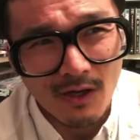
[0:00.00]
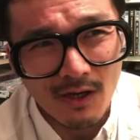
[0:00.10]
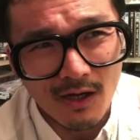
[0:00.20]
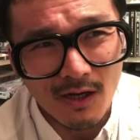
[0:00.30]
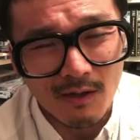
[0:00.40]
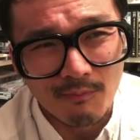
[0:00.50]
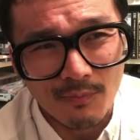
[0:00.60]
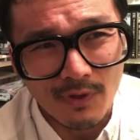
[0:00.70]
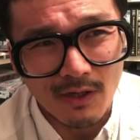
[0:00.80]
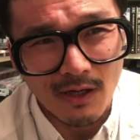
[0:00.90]
um,
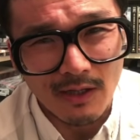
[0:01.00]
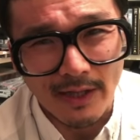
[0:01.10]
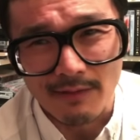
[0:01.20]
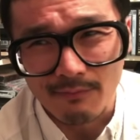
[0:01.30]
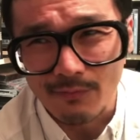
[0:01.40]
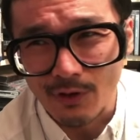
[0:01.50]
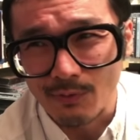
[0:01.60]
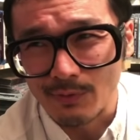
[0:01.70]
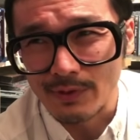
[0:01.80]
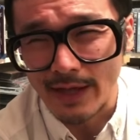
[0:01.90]
uh, like you know